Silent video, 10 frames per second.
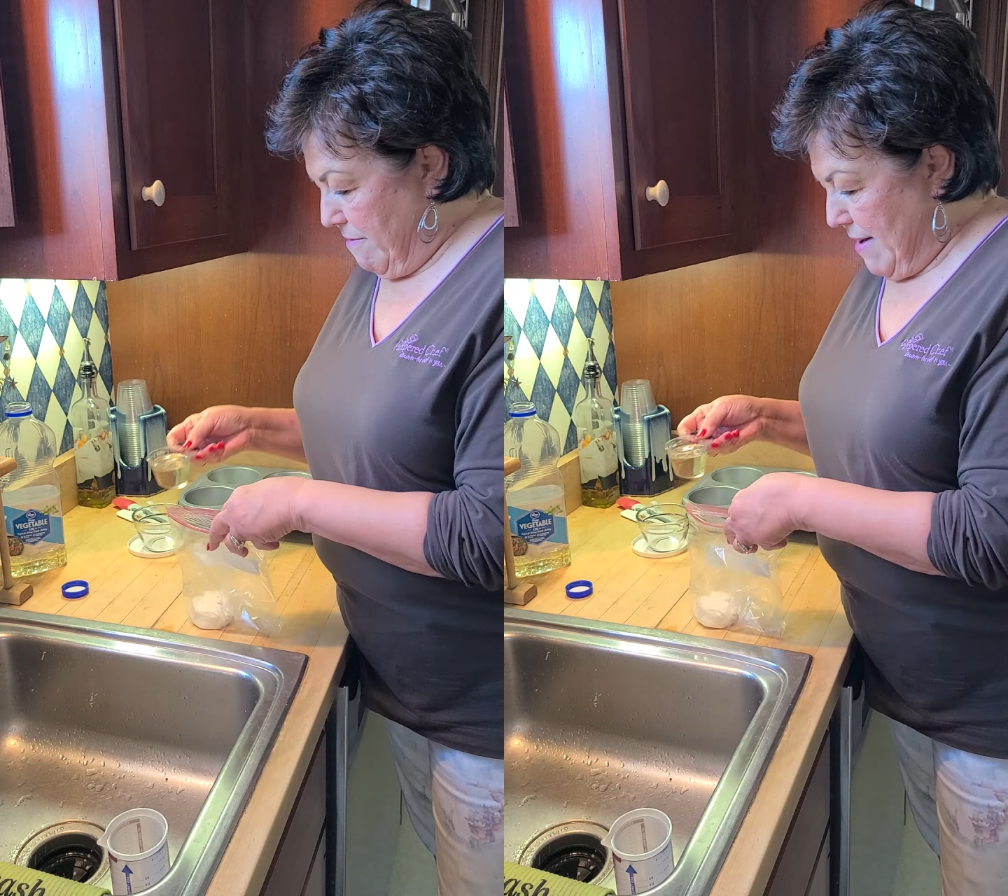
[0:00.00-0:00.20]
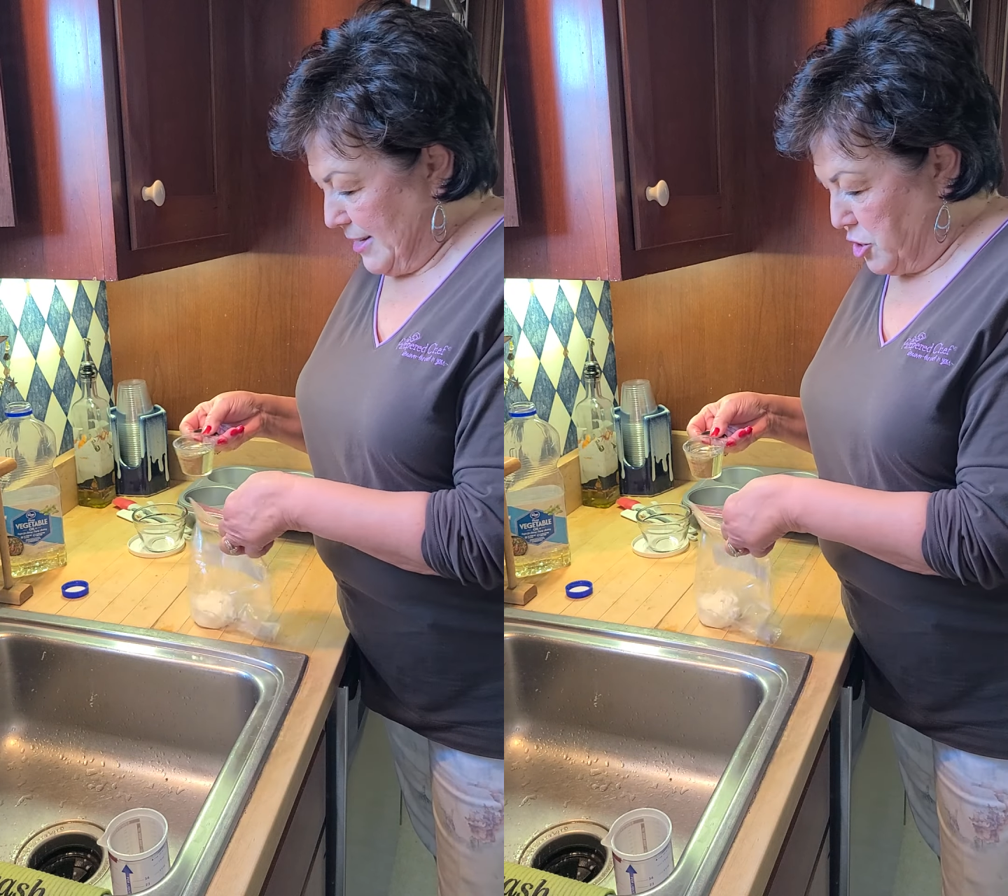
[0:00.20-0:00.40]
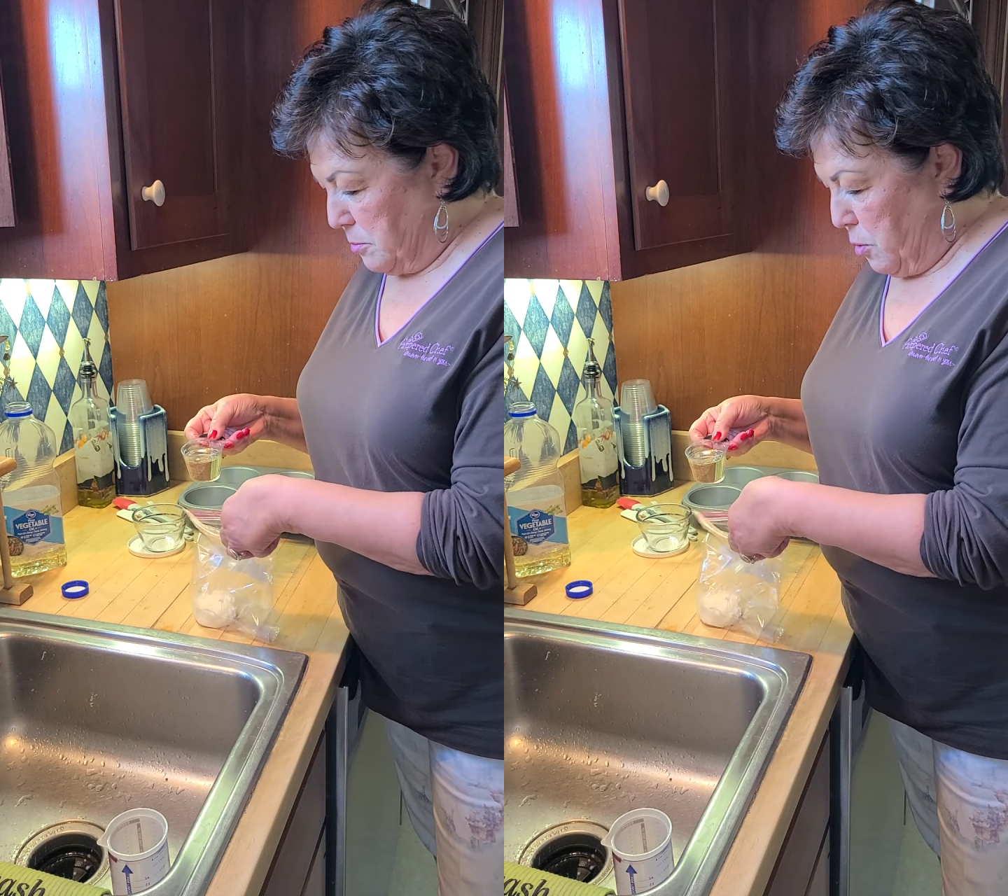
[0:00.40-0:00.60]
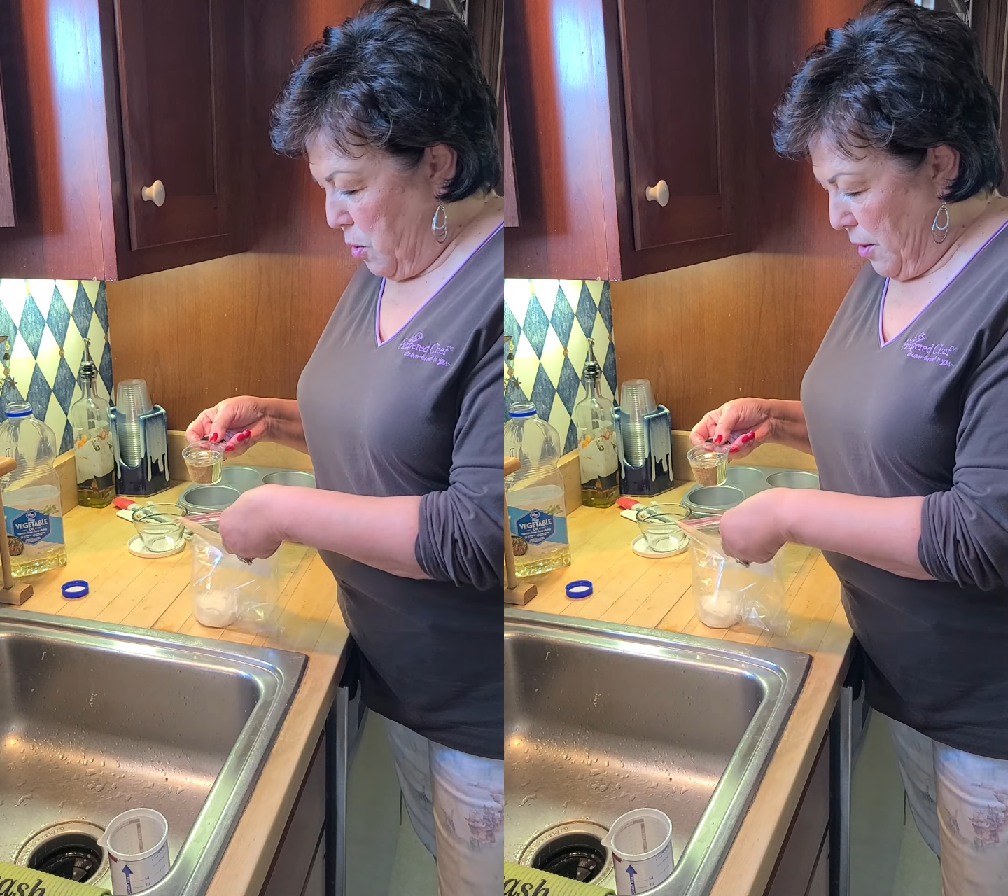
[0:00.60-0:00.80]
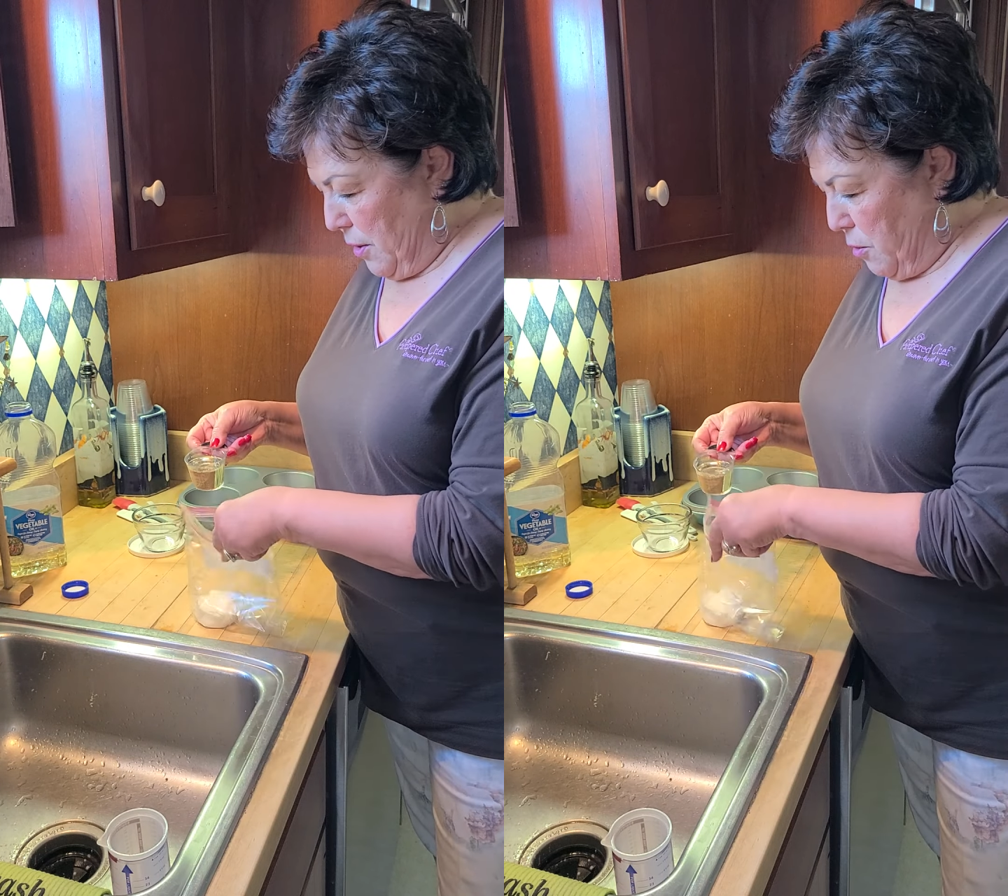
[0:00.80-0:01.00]

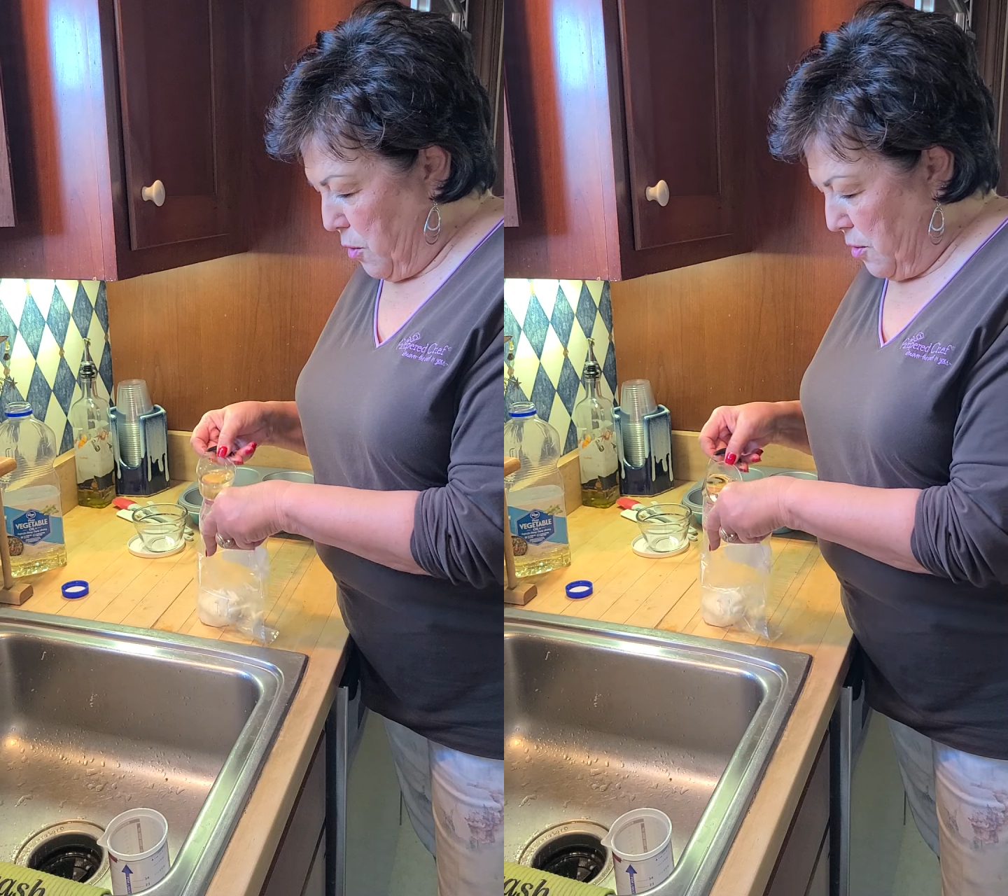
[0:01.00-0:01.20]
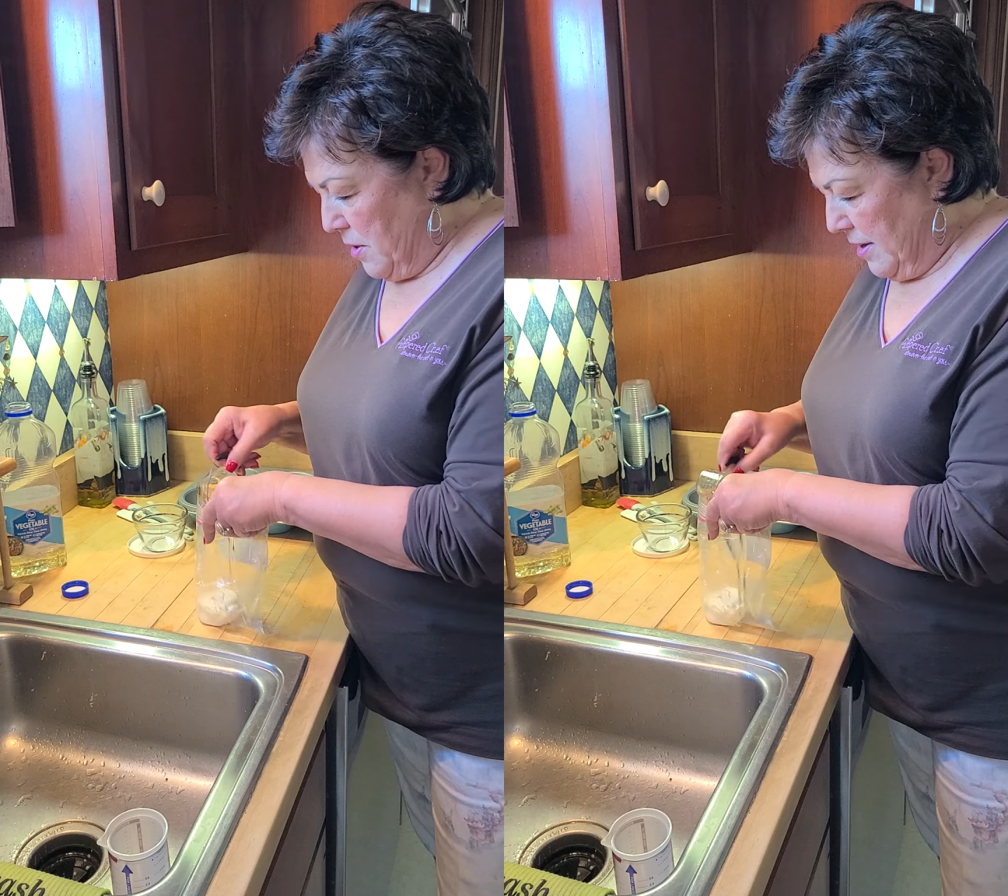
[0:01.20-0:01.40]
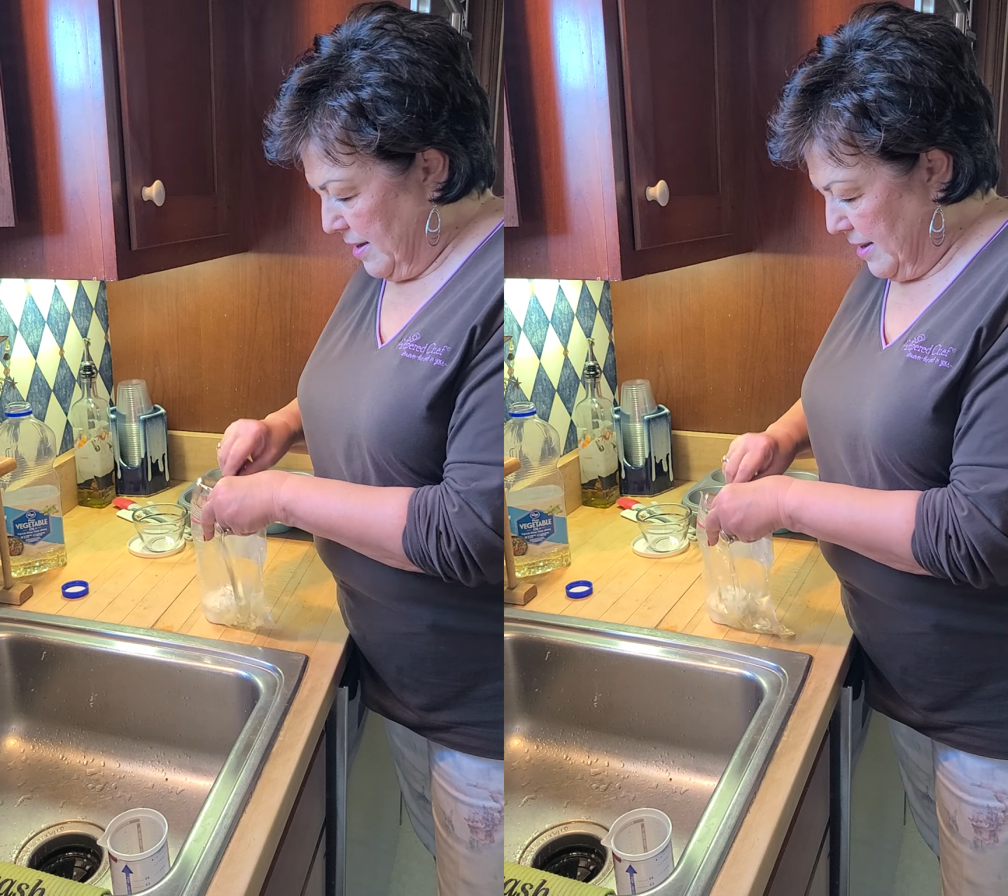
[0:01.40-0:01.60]
vegetable oil,